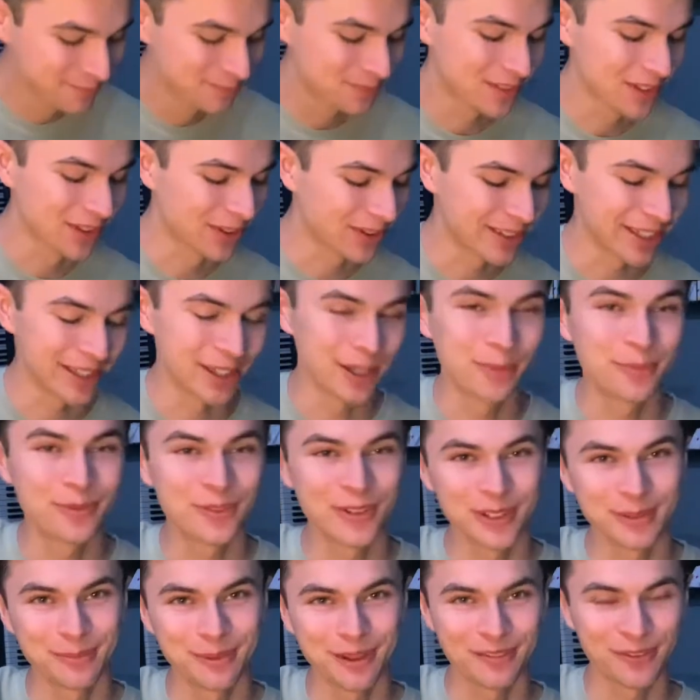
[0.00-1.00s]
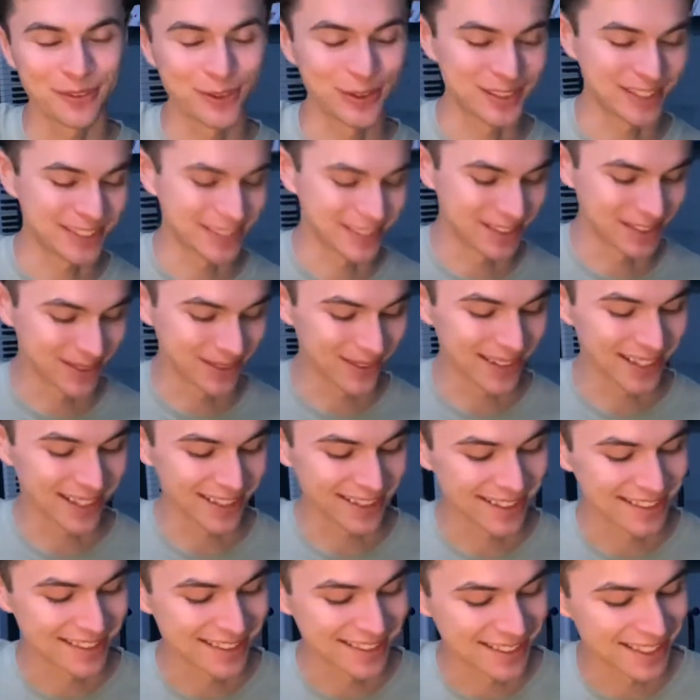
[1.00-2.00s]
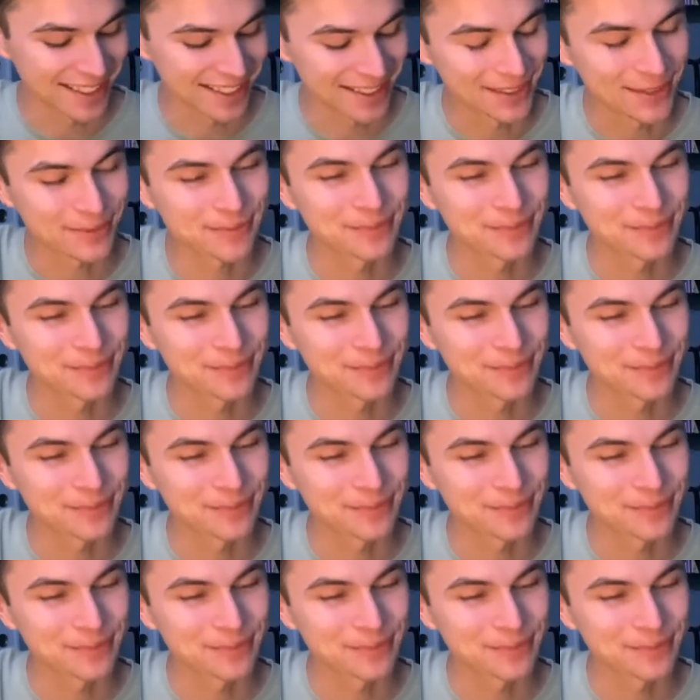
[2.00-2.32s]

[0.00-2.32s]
Okay, hopefully my voice doesn't crack this take.